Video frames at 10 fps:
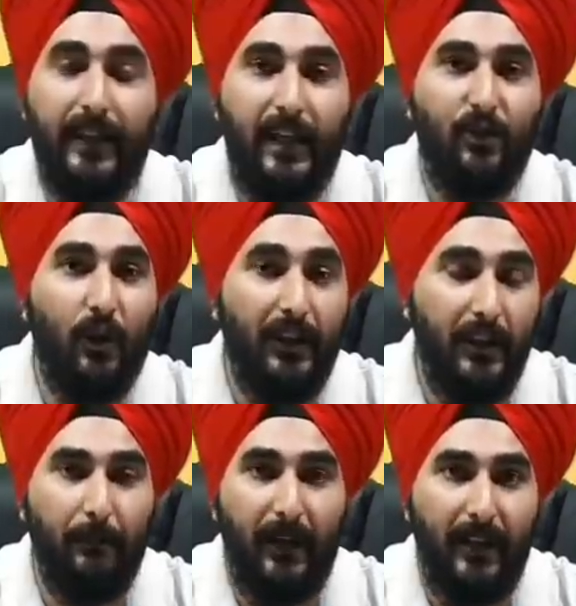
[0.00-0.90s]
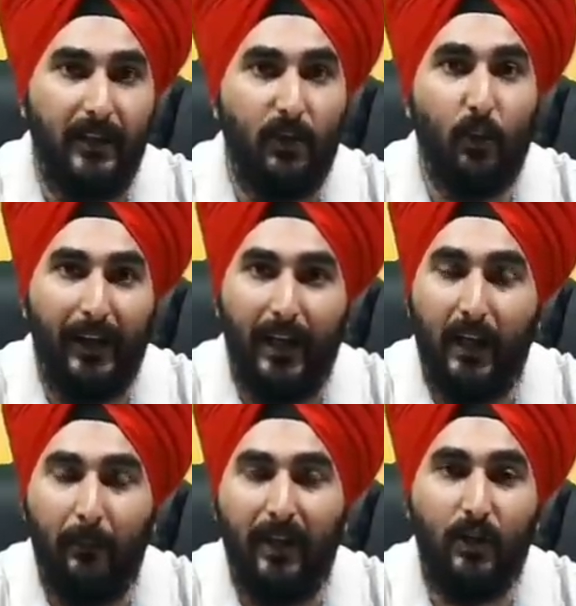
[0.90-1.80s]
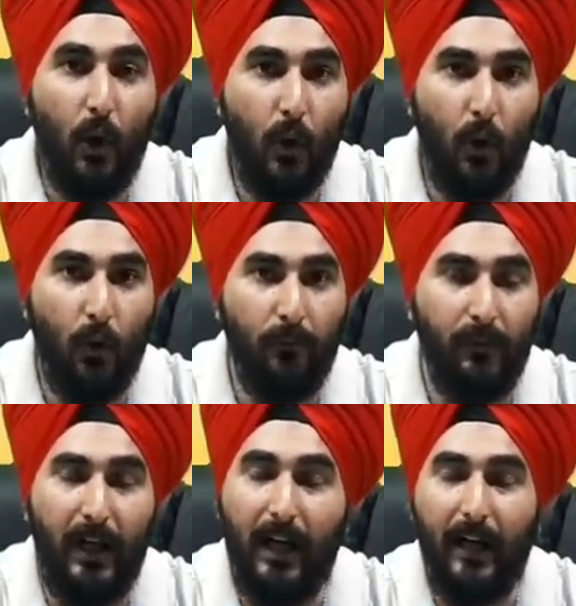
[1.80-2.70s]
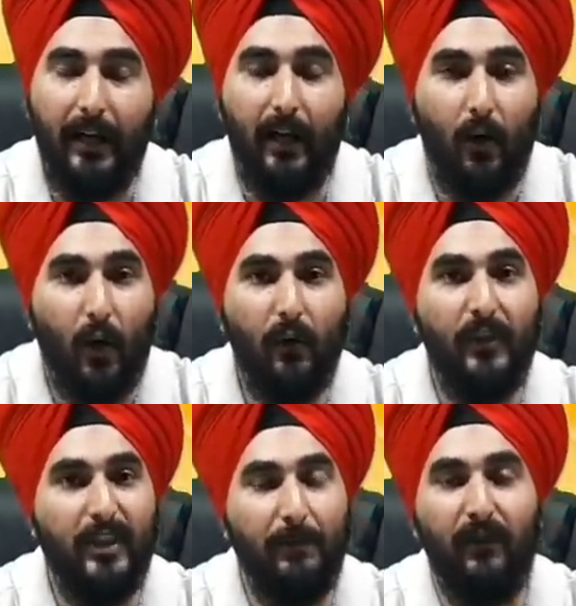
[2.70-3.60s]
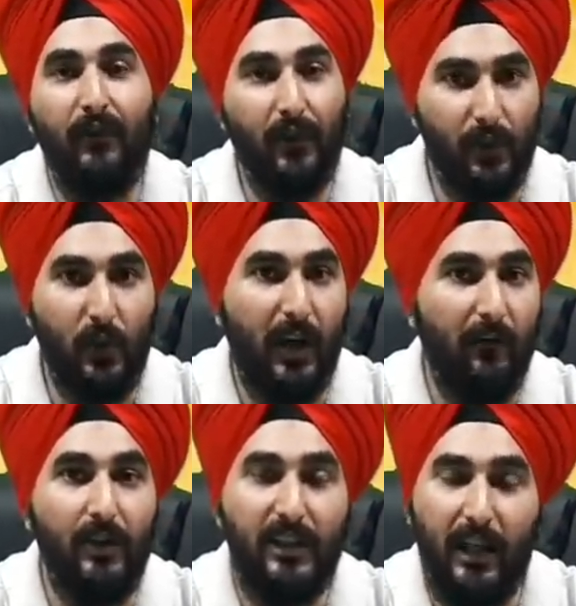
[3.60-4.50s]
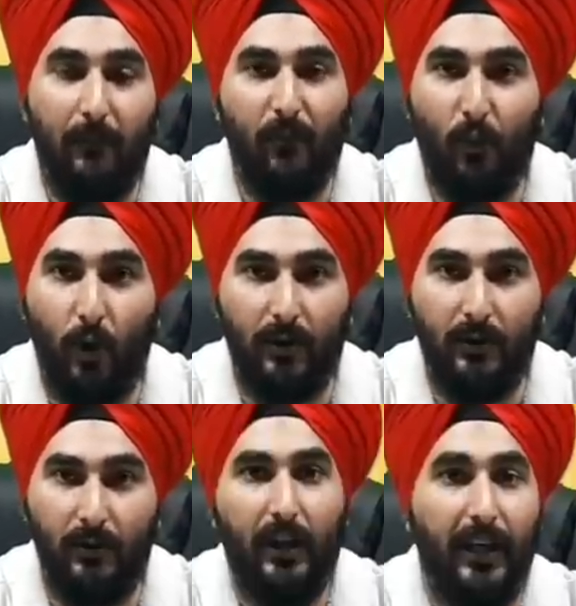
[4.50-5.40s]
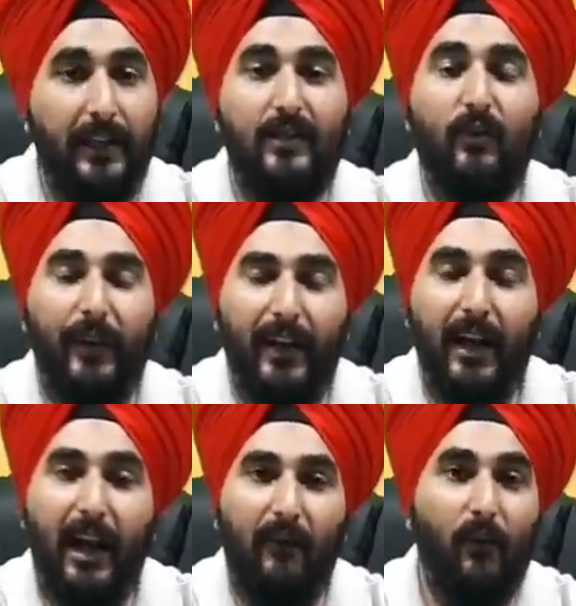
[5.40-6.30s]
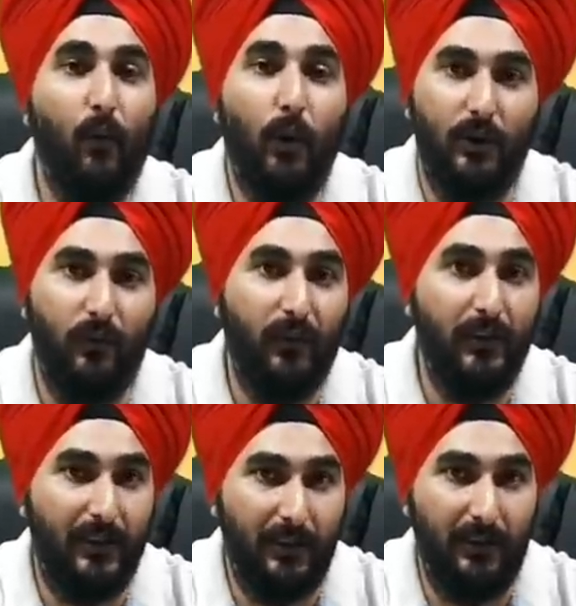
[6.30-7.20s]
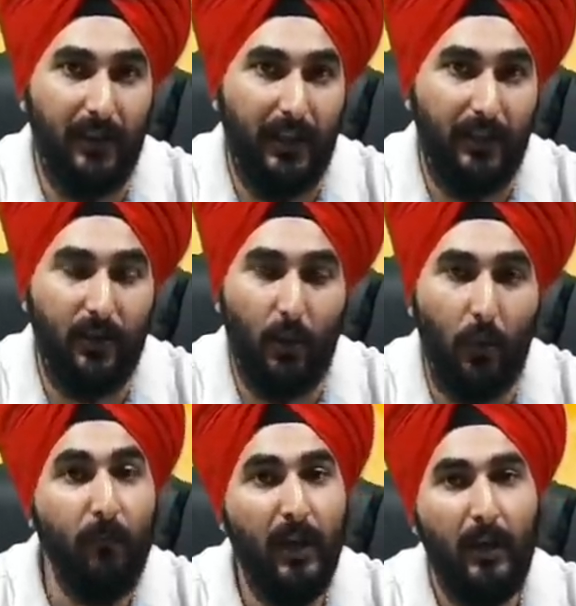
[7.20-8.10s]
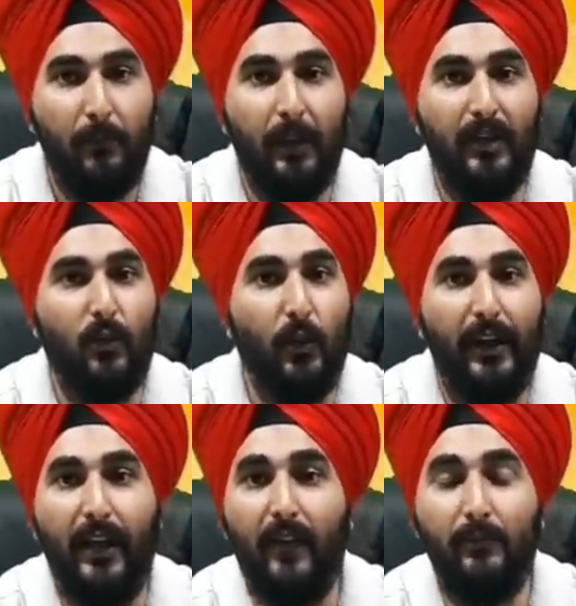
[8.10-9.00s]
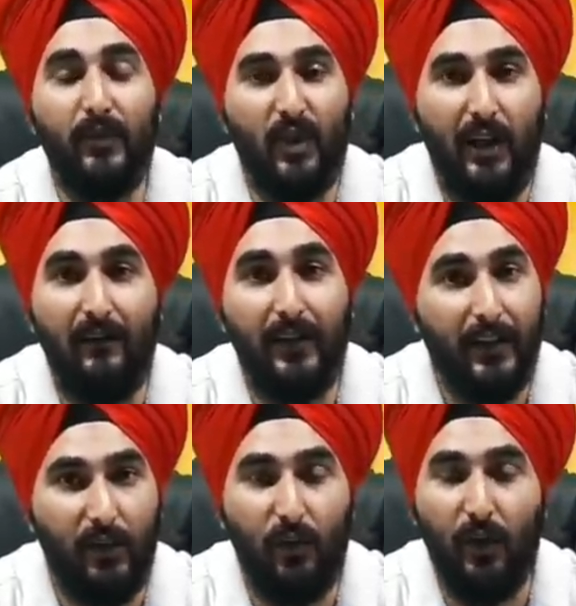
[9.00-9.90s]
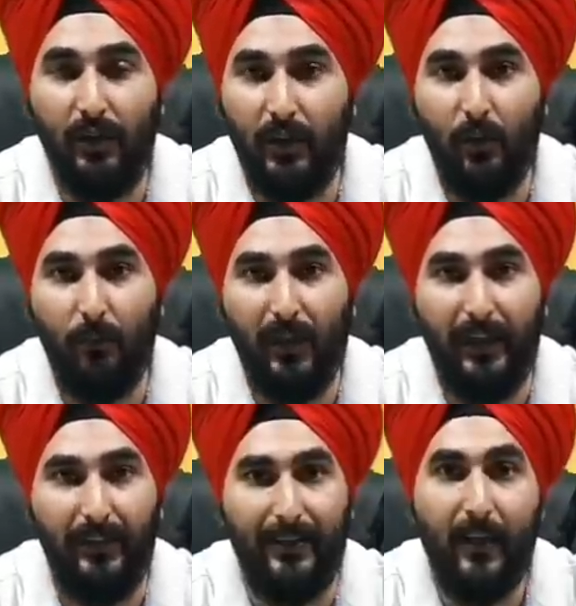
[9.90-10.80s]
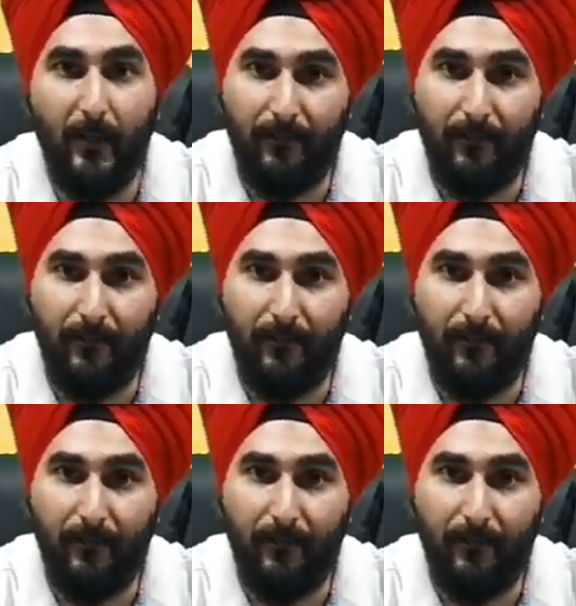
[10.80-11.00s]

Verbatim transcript: it actually depends. When I'm at home, I always prefer to have a tap water as we have a water filter at home. But when I'm traveling to a new place,